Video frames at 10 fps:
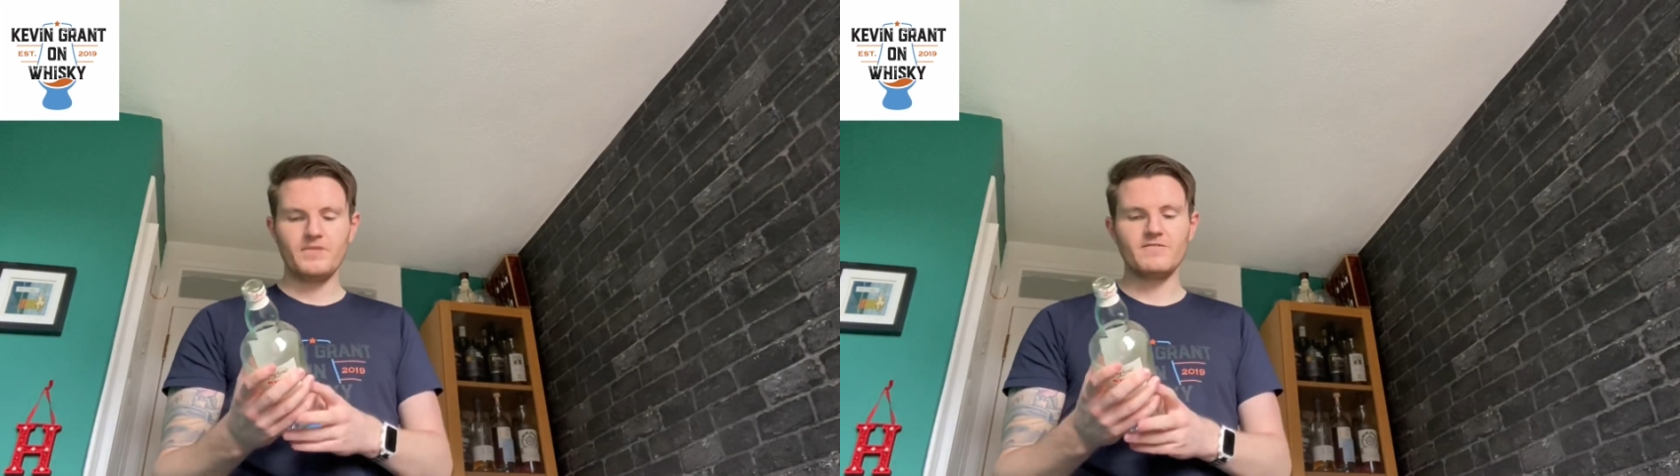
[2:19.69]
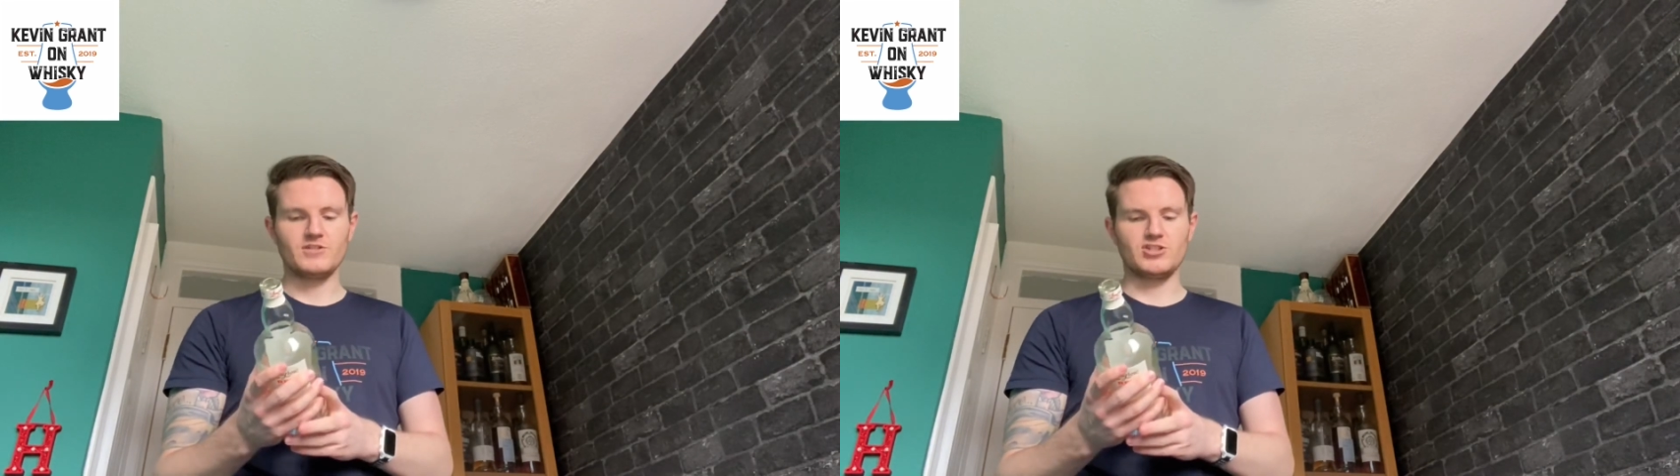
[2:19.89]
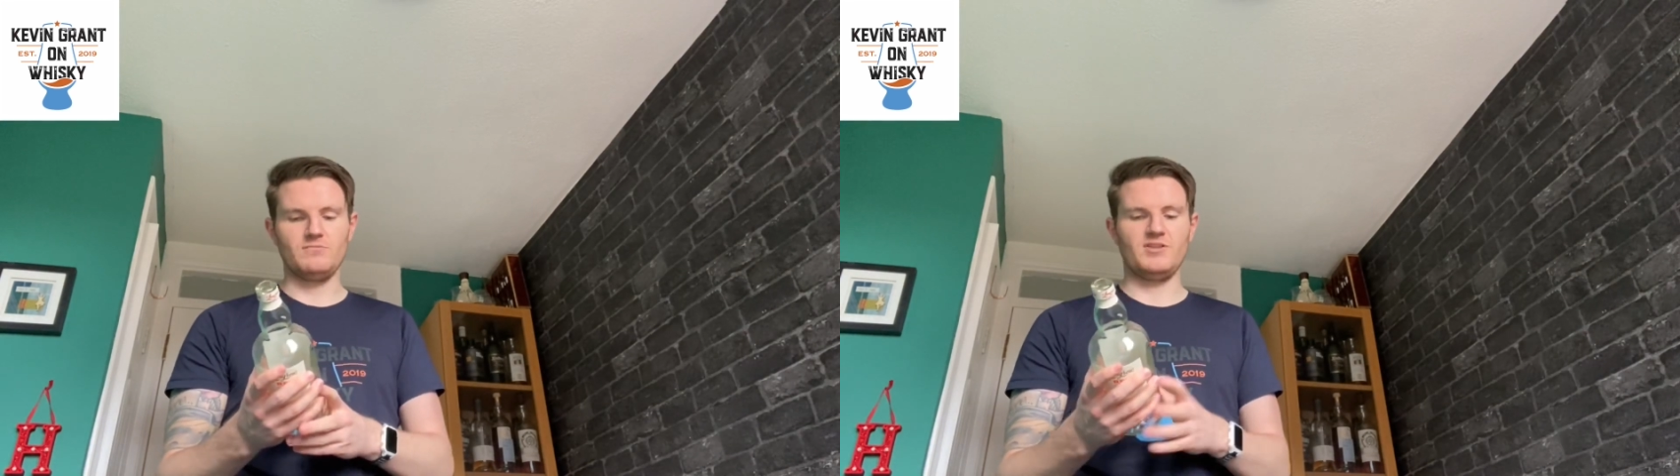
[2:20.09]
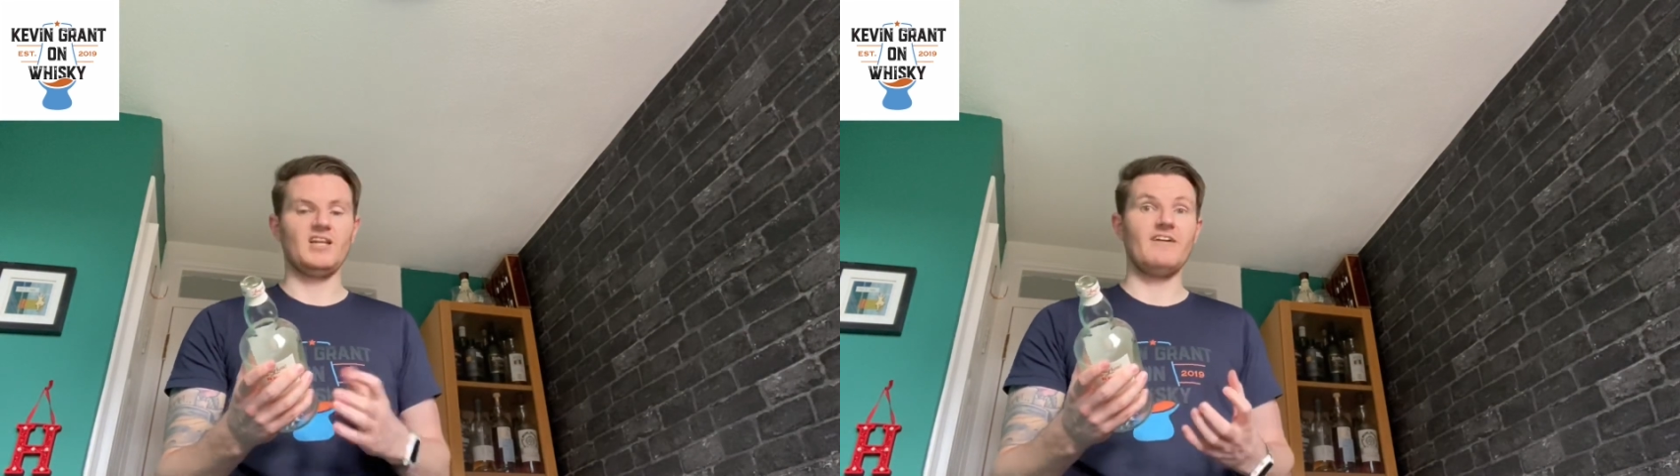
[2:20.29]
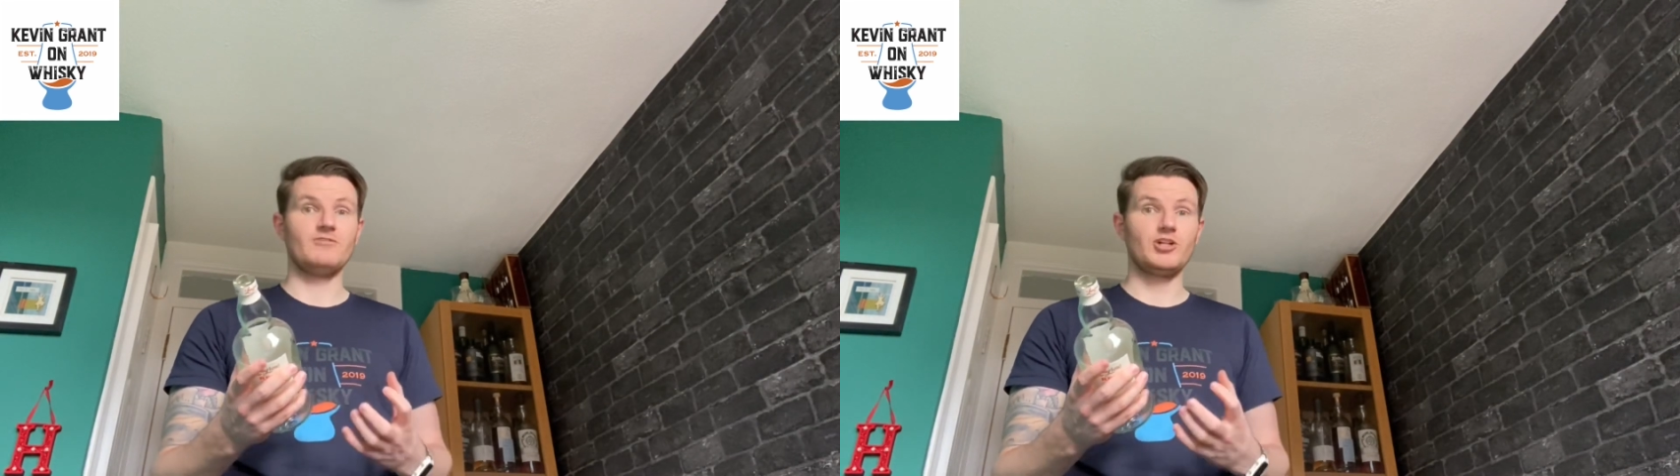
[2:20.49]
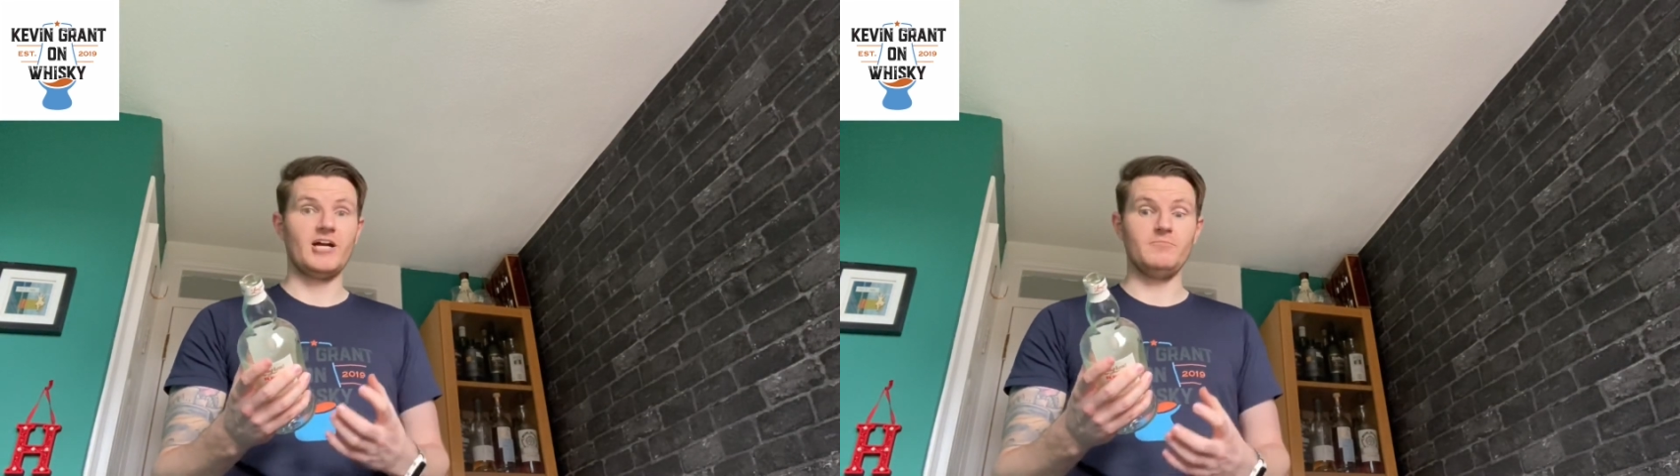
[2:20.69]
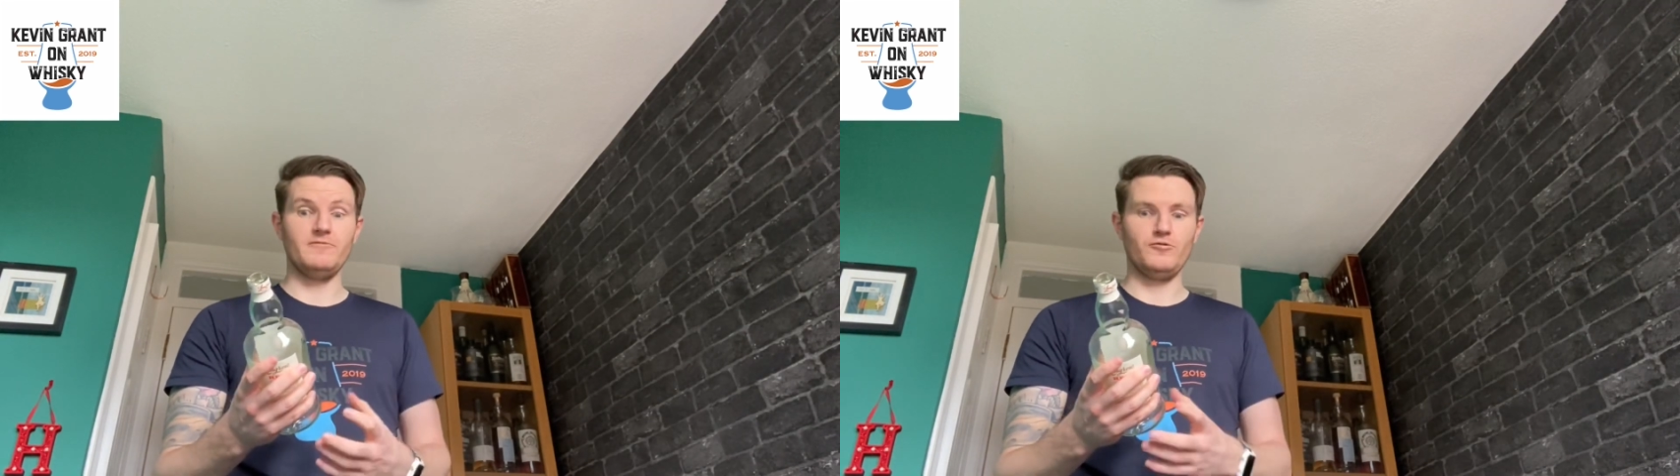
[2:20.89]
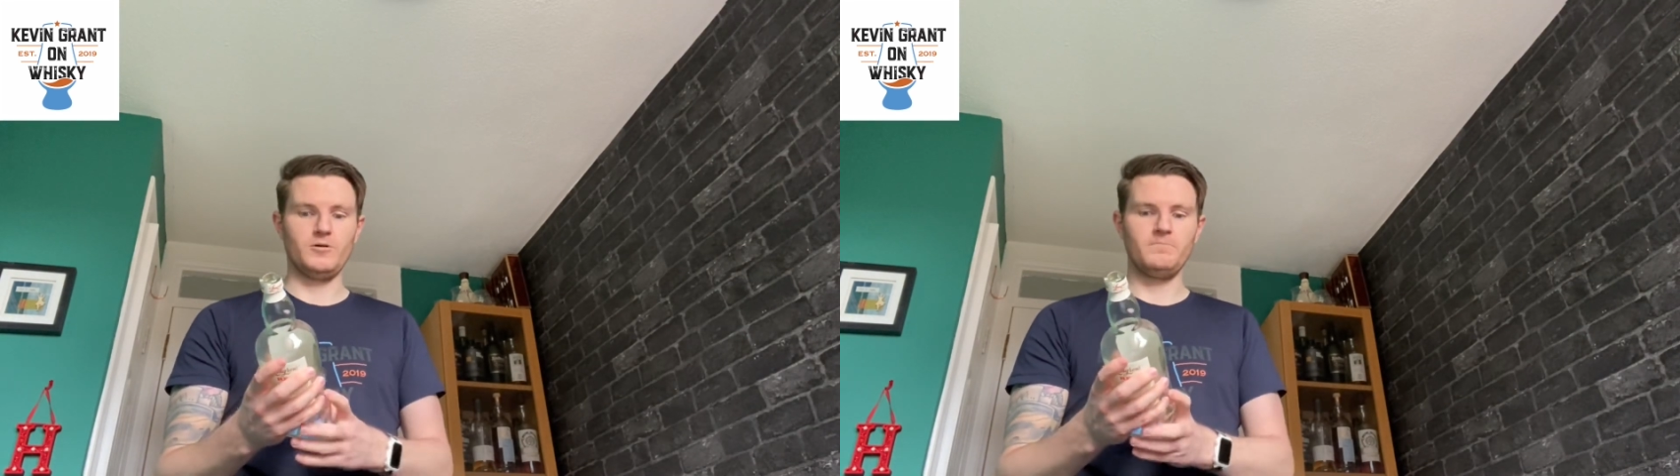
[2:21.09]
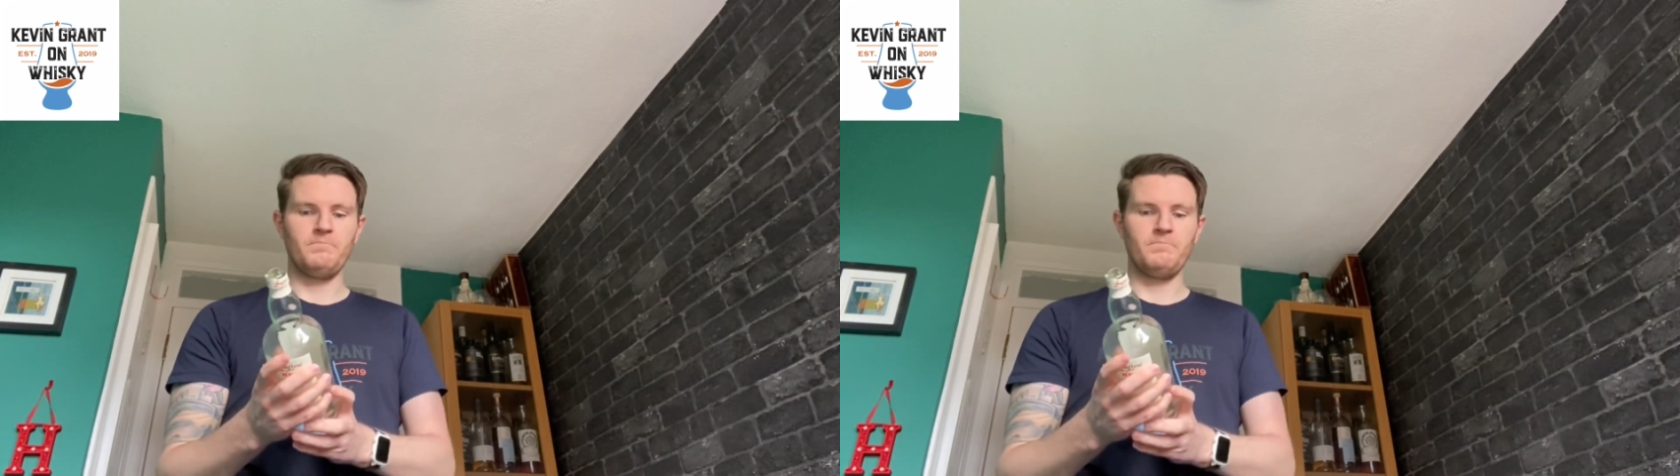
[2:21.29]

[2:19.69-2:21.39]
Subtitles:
for something that I've tried before.